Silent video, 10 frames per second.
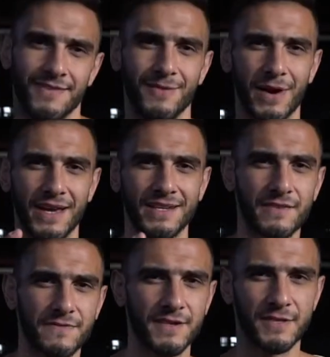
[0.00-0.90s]
The main
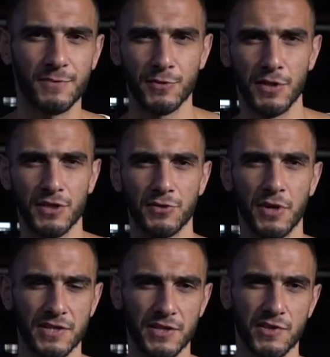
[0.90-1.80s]
difference between the two
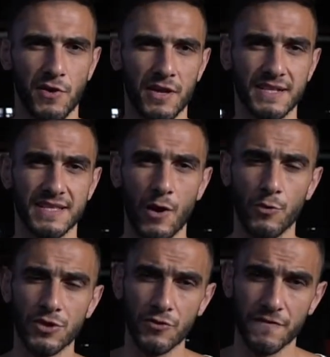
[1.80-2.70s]
exercises is that
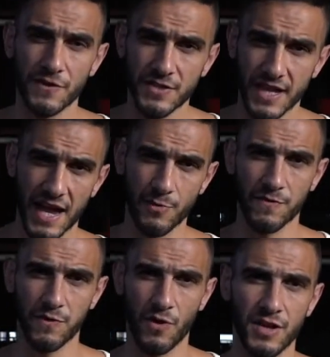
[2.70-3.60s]
with the reverse cable
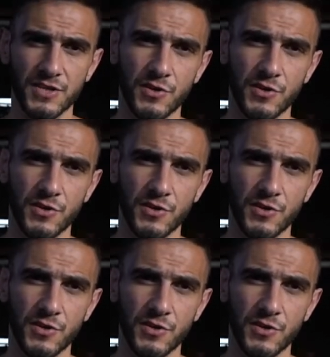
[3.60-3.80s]
flies,